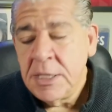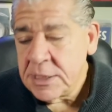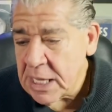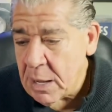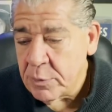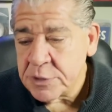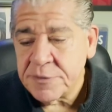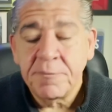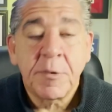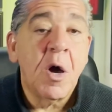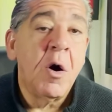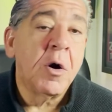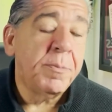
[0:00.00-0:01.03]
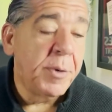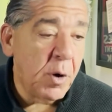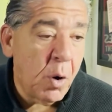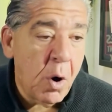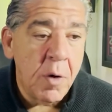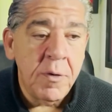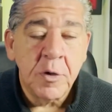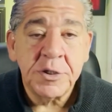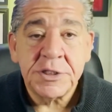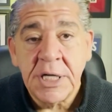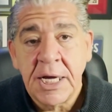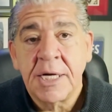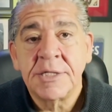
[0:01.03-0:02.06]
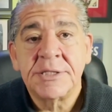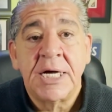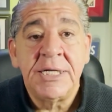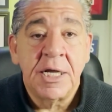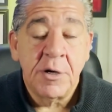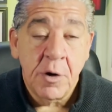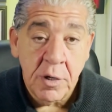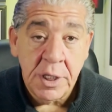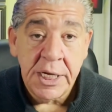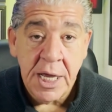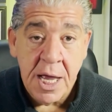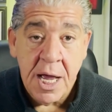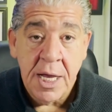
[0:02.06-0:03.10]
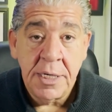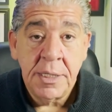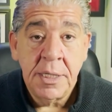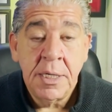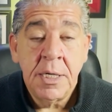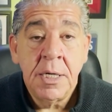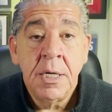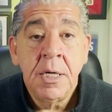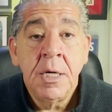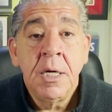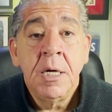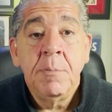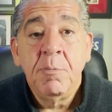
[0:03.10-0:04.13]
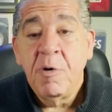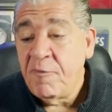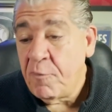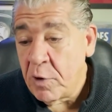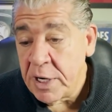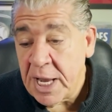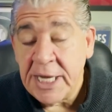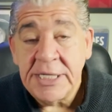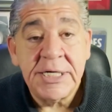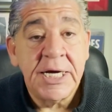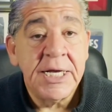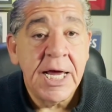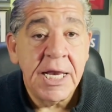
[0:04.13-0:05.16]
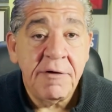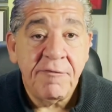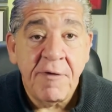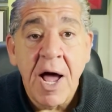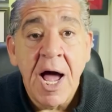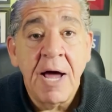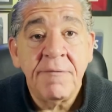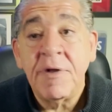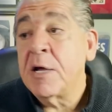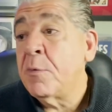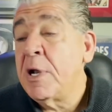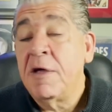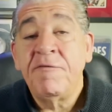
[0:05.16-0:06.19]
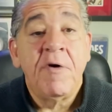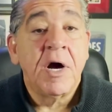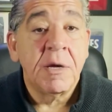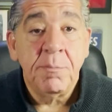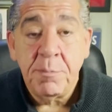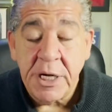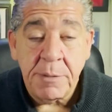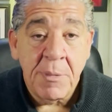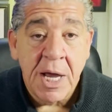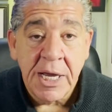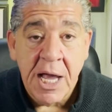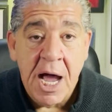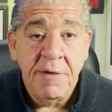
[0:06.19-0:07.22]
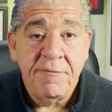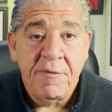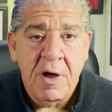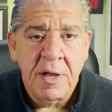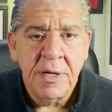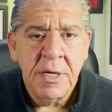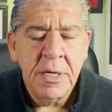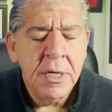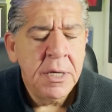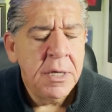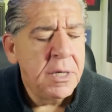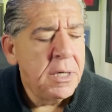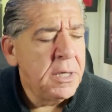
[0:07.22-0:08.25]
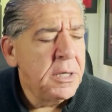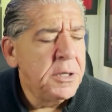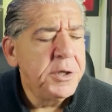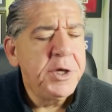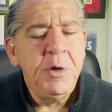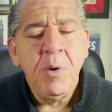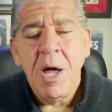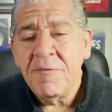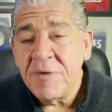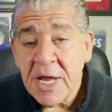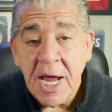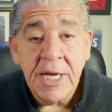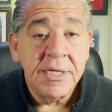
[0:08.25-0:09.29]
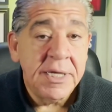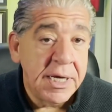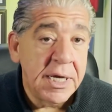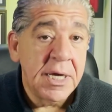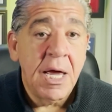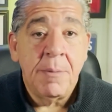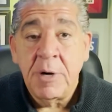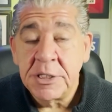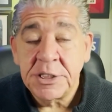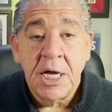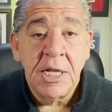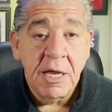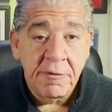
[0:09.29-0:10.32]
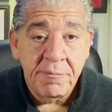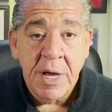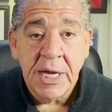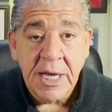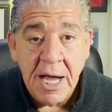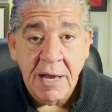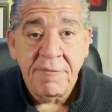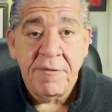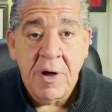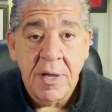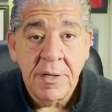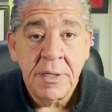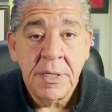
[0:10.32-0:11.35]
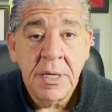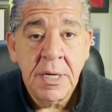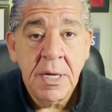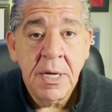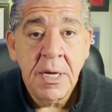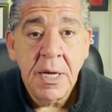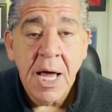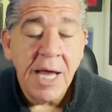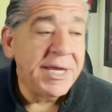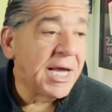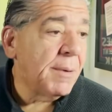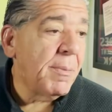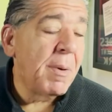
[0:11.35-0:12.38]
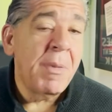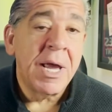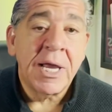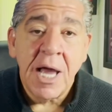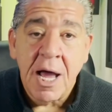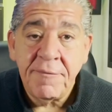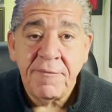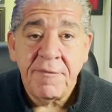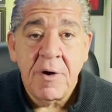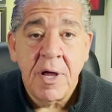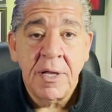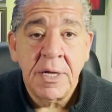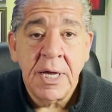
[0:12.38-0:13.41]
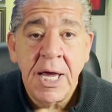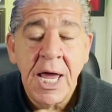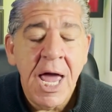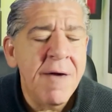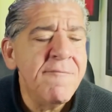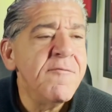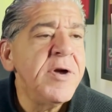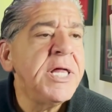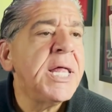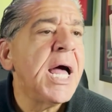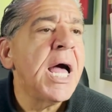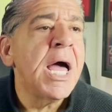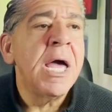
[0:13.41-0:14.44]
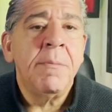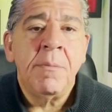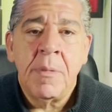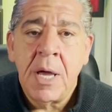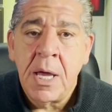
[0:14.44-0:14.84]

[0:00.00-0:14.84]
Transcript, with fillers: that was from coke. But all those things I did early on before 1985, like when I fucking beat my godfather. Do you have any idea how much I love my godfather? I think about my godfather every time